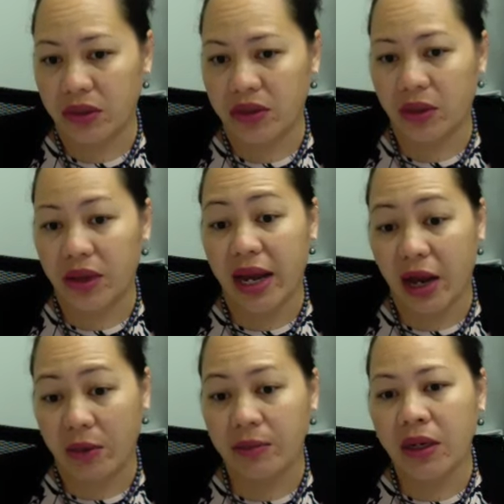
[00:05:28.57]
So I
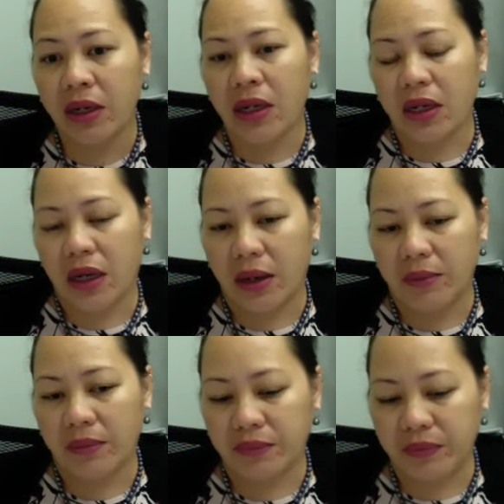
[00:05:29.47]
helped
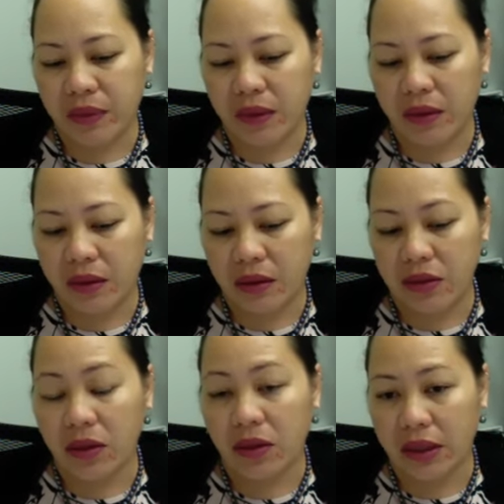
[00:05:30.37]
the
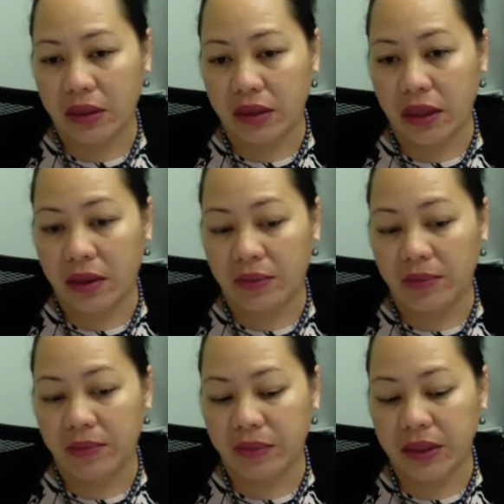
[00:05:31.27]
Tongan
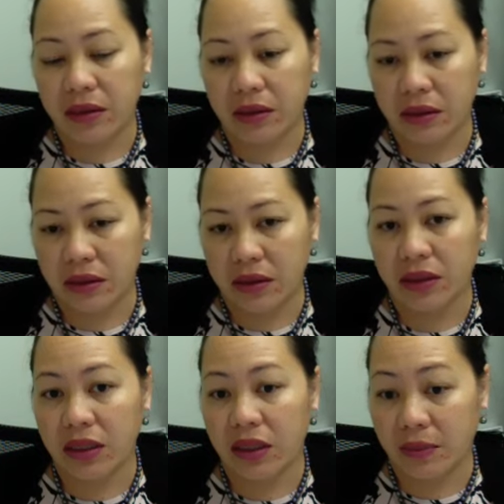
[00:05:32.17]
businesses
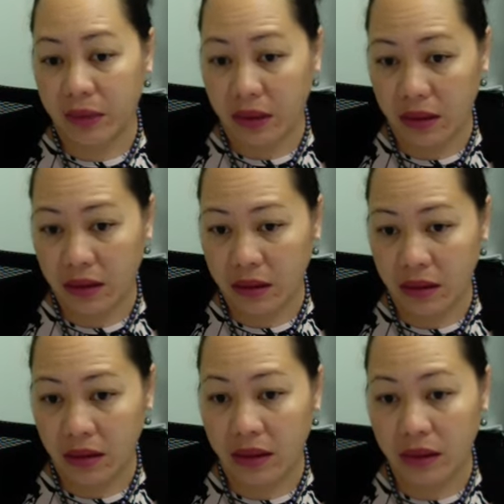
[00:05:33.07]
set up their
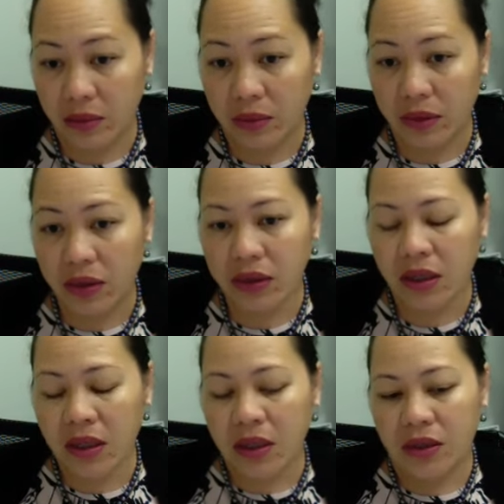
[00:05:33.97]
network.
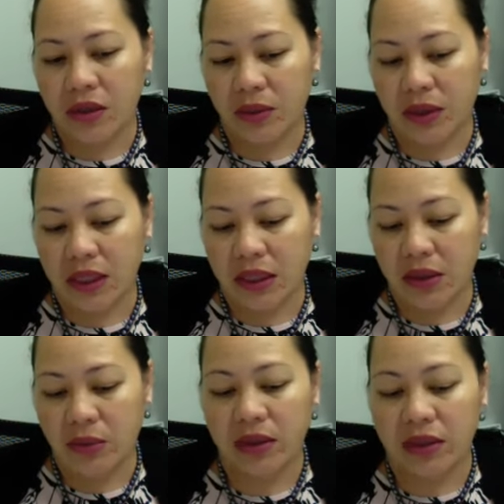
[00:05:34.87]
Mm-hmm. So what I
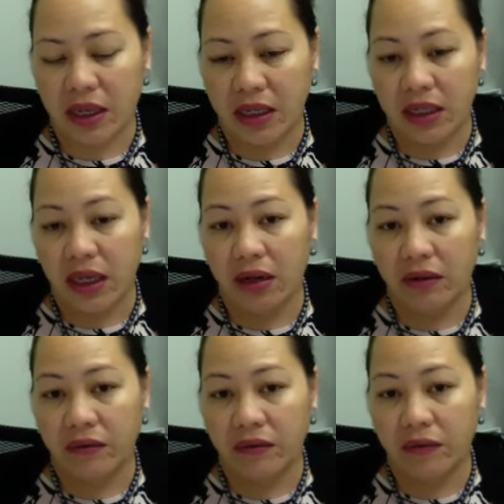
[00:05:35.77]
did was I
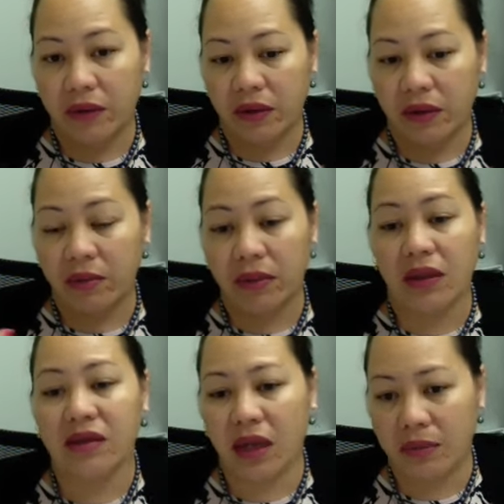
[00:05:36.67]
gave them
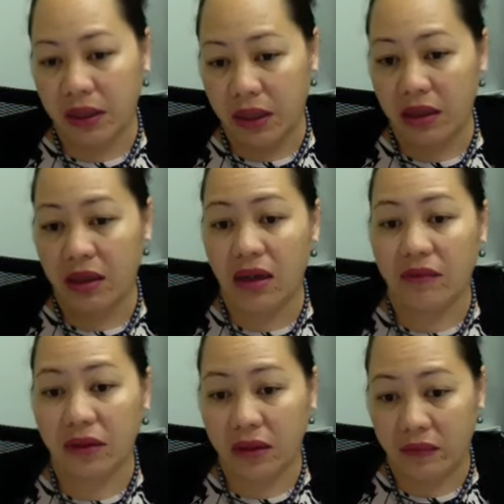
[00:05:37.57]
the template and
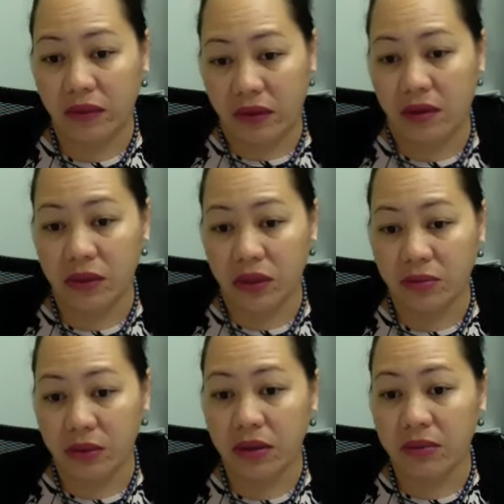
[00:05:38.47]
everything for them to
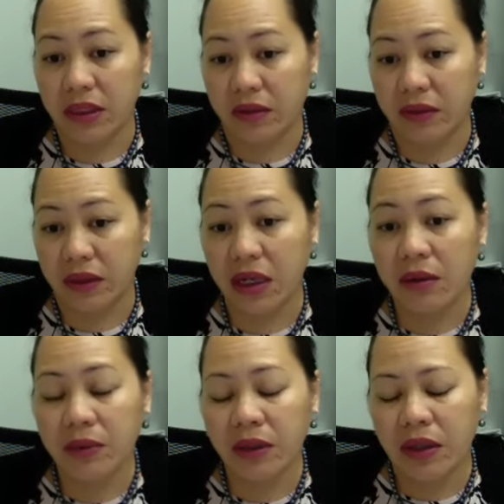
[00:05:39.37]
build themselves
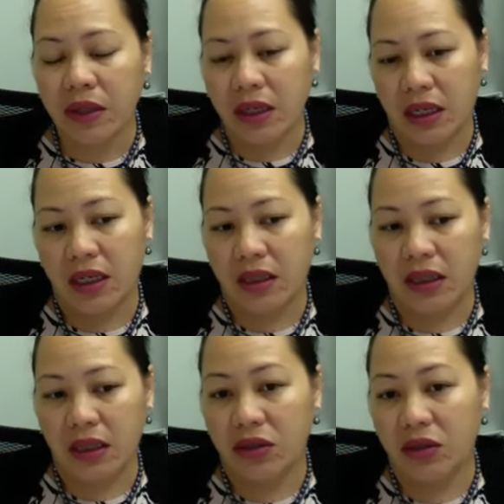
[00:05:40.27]
up, and
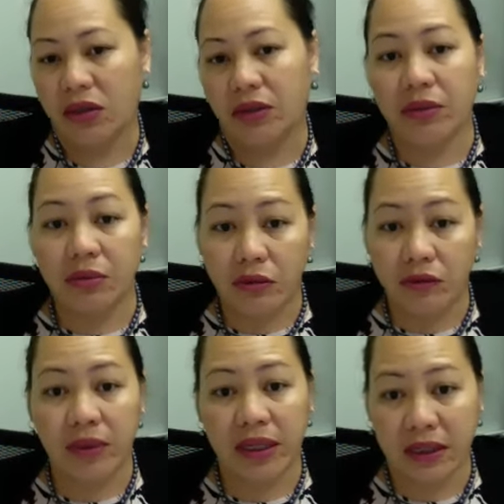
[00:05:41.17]
then slowly removed
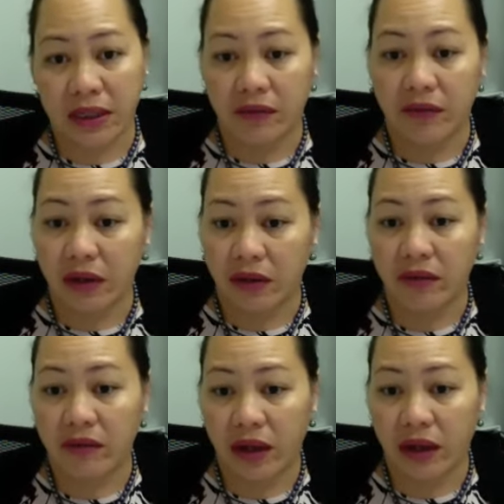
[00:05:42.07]
myself out
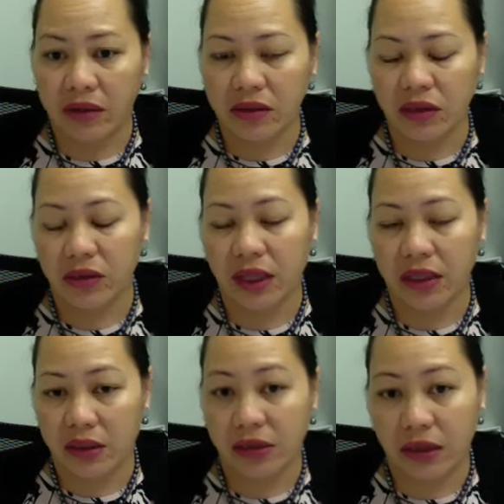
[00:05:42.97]
of that. So
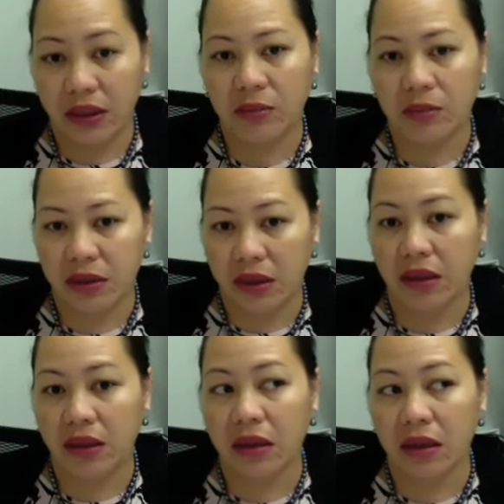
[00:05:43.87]
that's currently
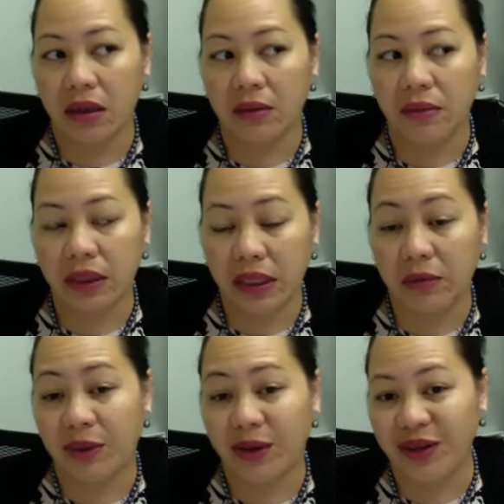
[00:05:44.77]
being led
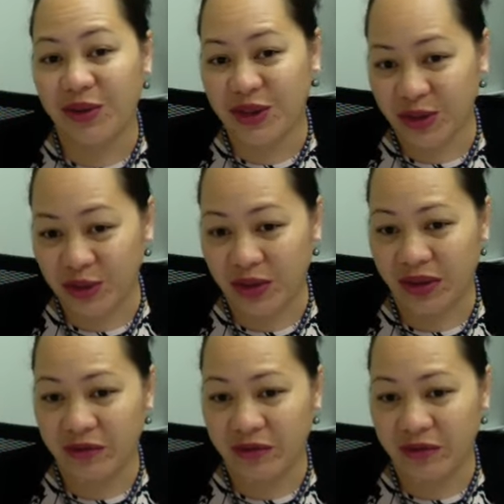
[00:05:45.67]
by Rachel Petero.